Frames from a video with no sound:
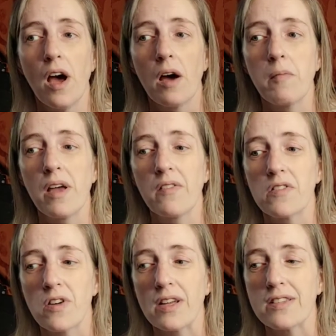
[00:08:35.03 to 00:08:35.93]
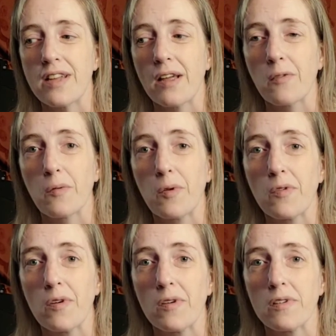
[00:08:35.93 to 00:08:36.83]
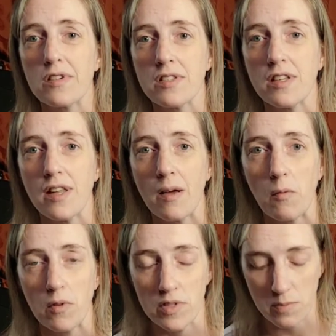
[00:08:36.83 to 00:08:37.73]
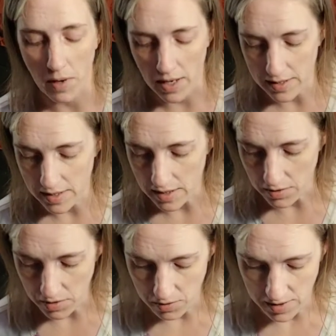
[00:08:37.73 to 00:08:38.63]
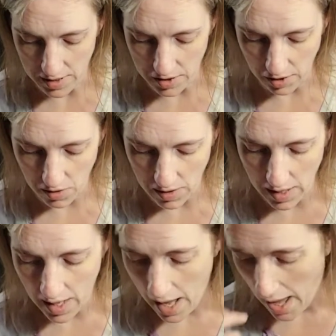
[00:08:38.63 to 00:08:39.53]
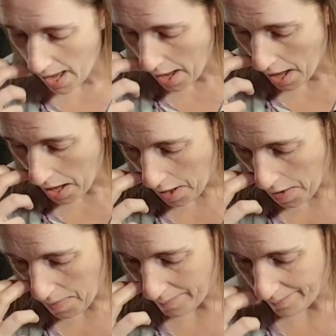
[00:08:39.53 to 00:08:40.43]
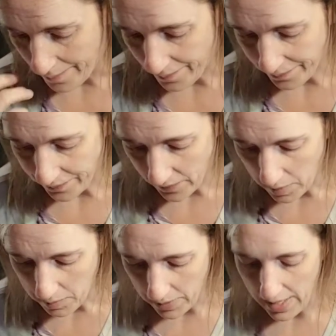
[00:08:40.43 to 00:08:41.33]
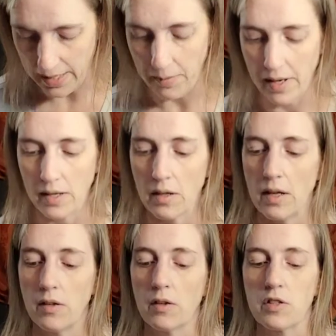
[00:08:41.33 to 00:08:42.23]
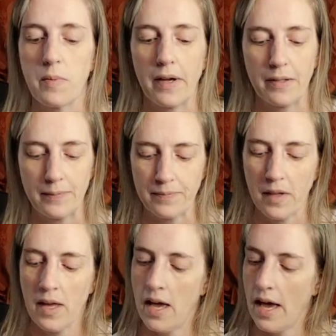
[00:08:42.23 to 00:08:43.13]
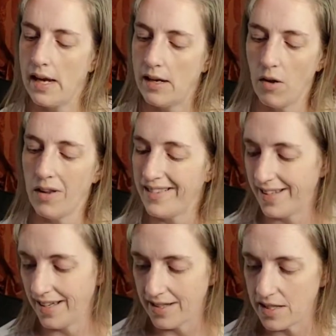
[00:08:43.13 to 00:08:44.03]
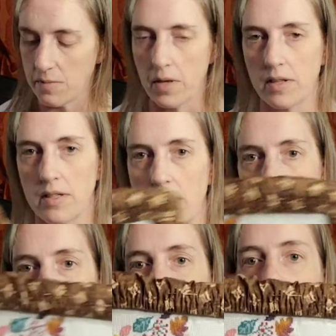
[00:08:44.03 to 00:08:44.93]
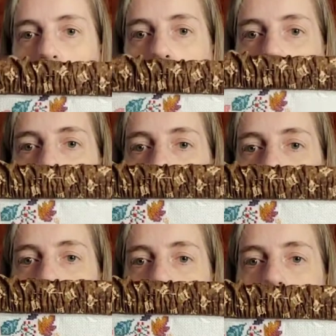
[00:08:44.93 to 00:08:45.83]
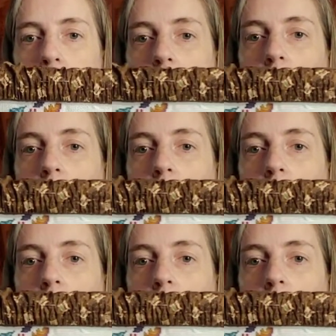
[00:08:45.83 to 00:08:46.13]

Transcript: I might even try stain remover just in that one spot since there's no stitching on it. But anyway, it looks better. And then all I did this month is this right here,